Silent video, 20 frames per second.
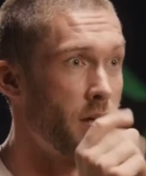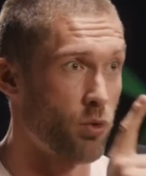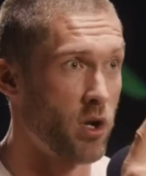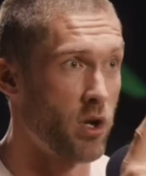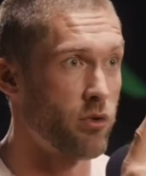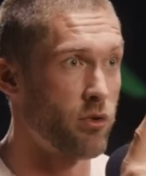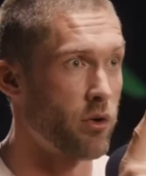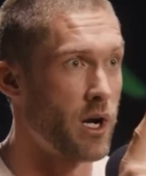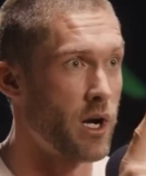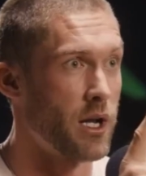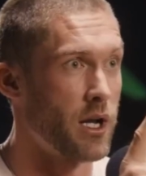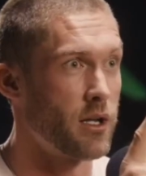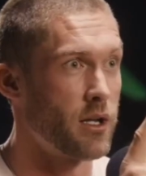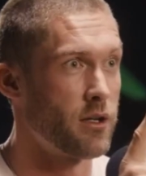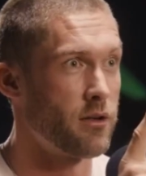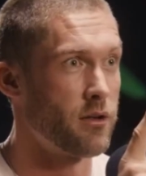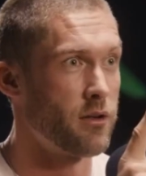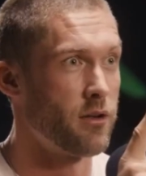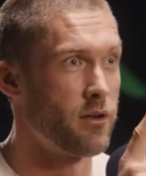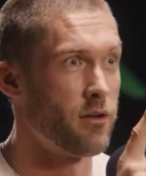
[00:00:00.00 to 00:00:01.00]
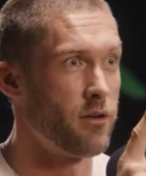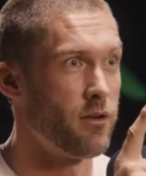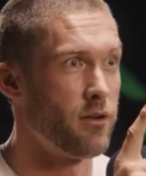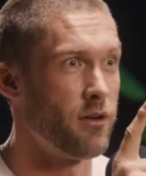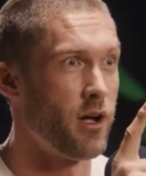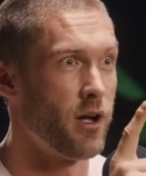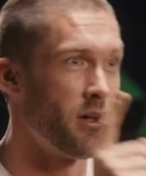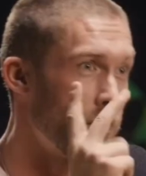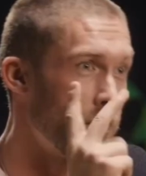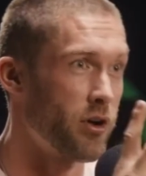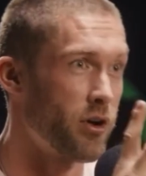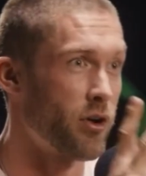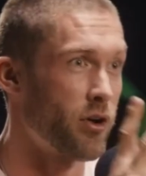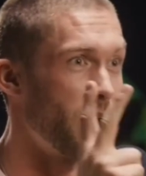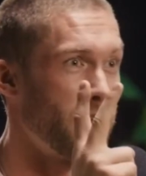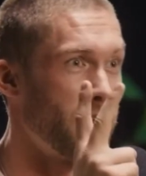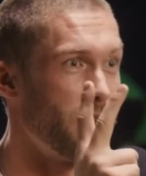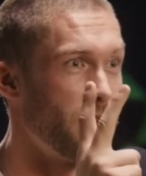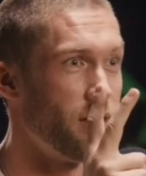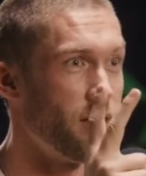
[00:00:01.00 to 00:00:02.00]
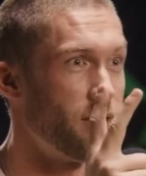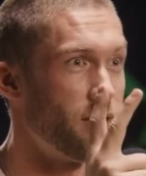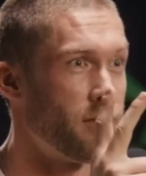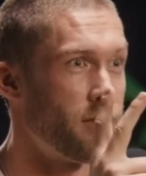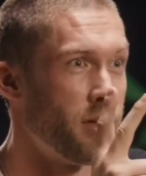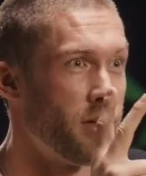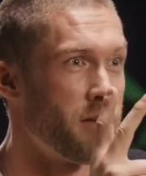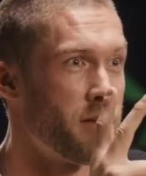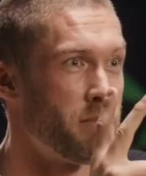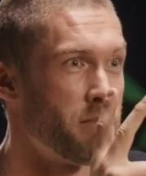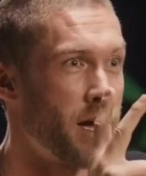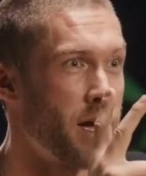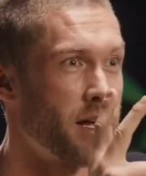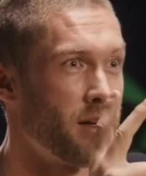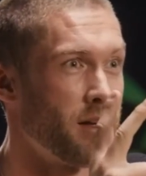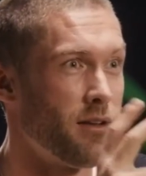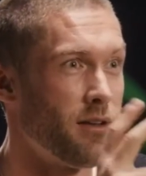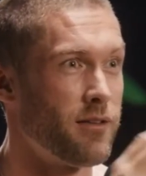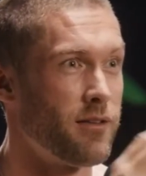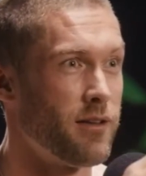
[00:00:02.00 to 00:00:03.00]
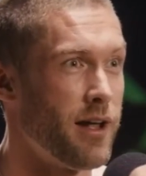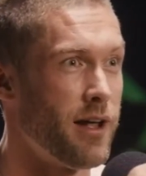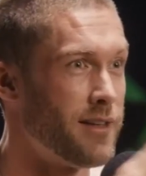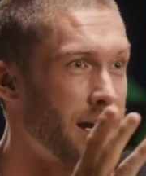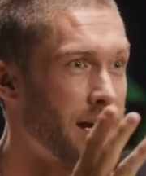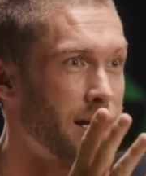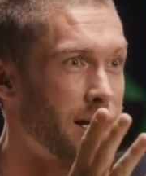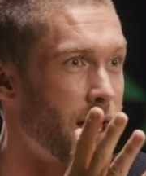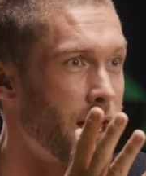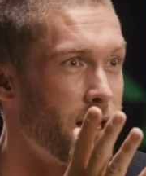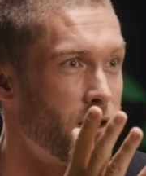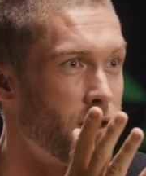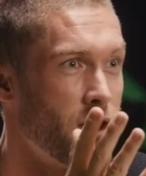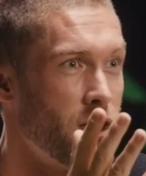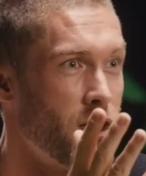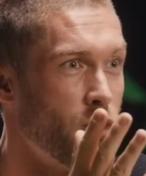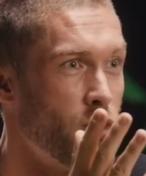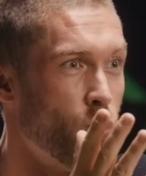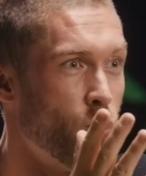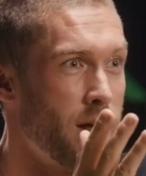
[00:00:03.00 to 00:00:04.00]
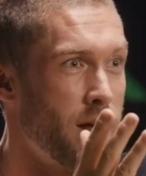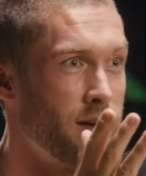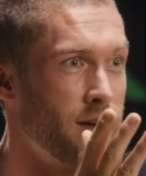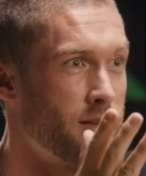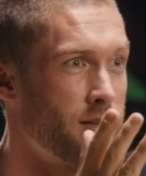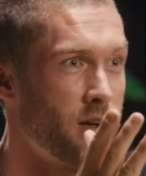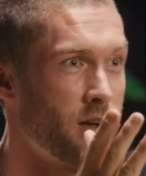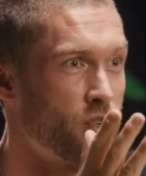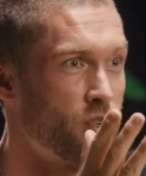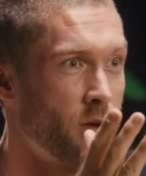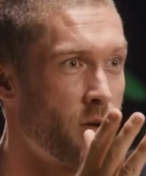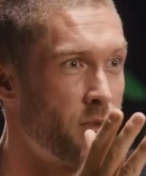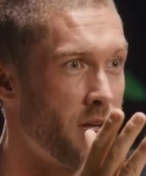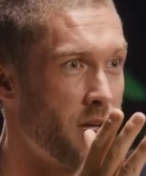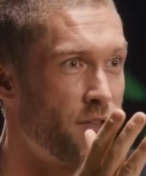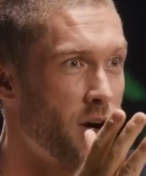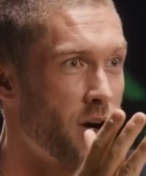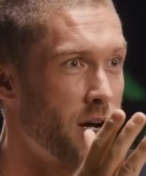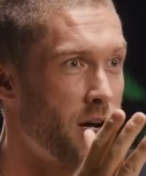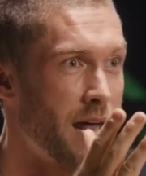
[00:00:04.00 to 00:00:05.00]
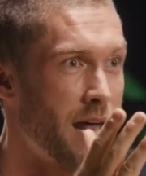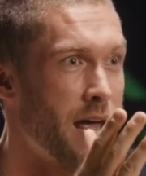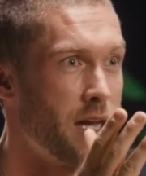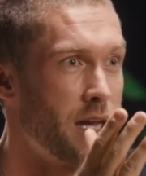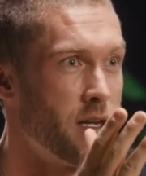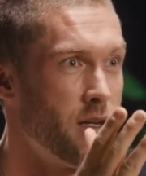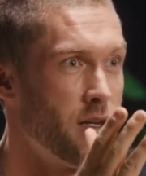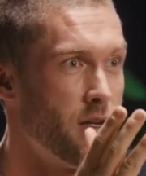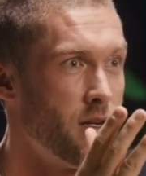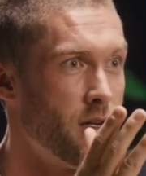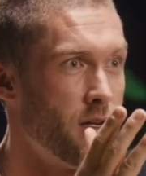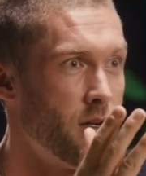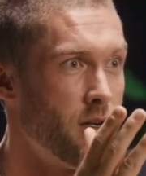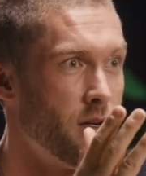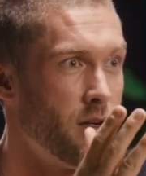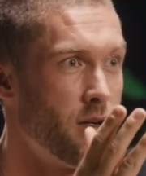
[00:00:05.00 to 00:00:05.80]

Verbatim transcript: one regret. Another regret is looking back at a decade that you waste in a job that you fucking hate. Yeah.